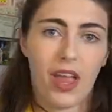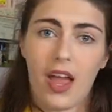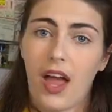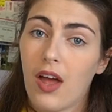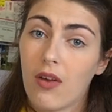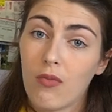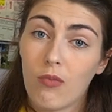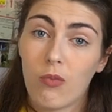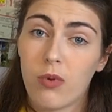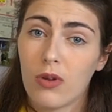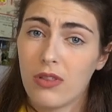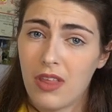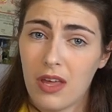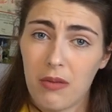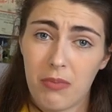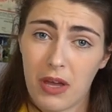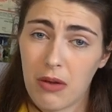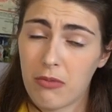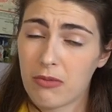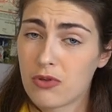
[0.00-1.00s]
and would
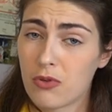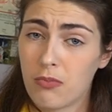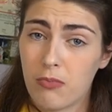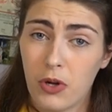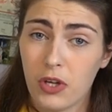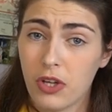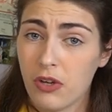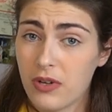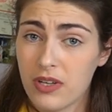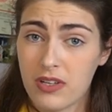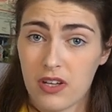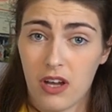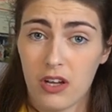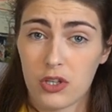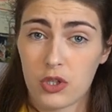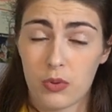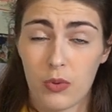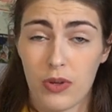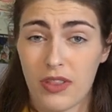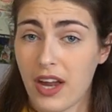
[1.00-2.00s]
they be able to put you in
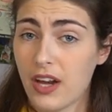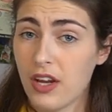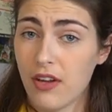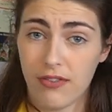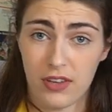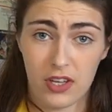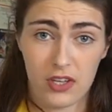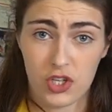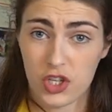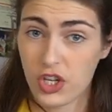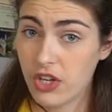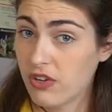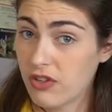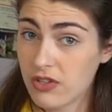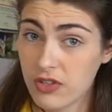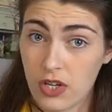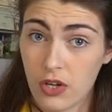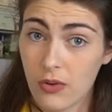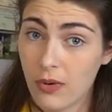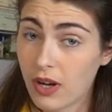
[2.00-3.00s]
touch with any of their
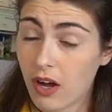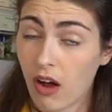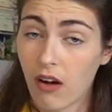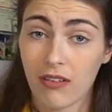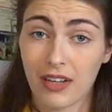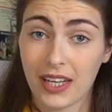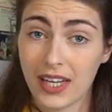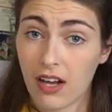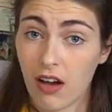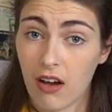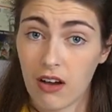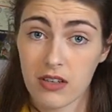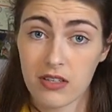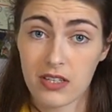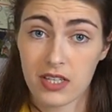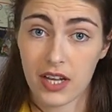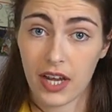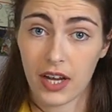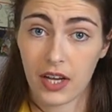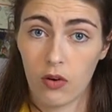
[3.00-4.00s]
students who are currently
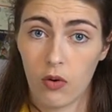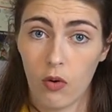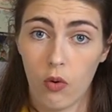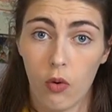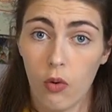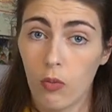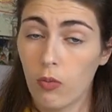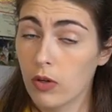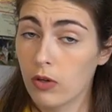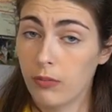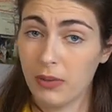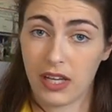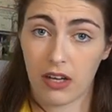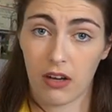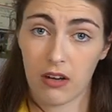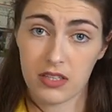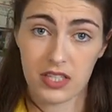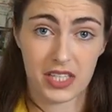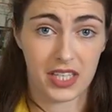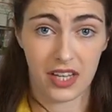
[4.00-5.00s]
casting or will be
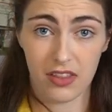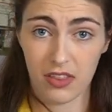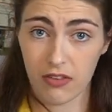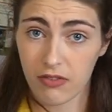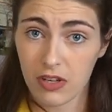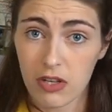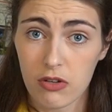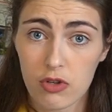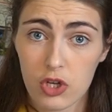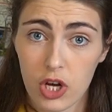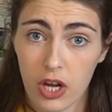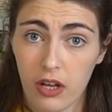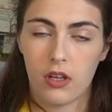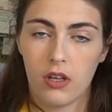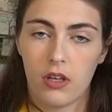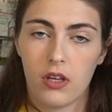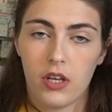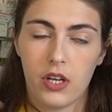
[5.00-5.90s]
casting in the future?